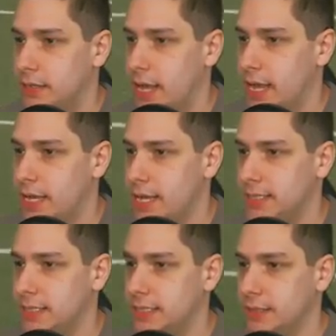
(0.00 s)
Yeah, he
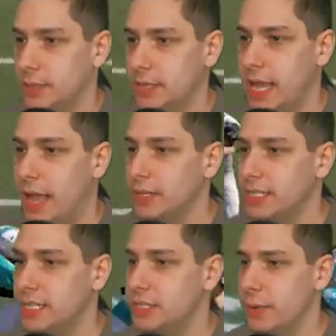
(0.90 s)
is. What the hell
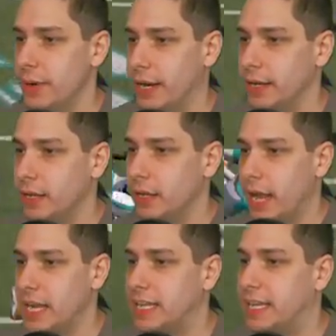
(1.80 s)
is he doing?
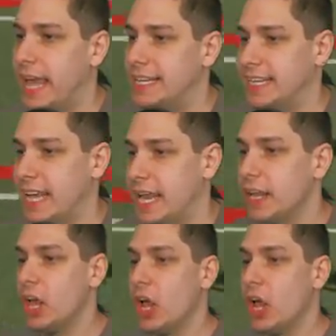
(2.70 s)
And he gets it.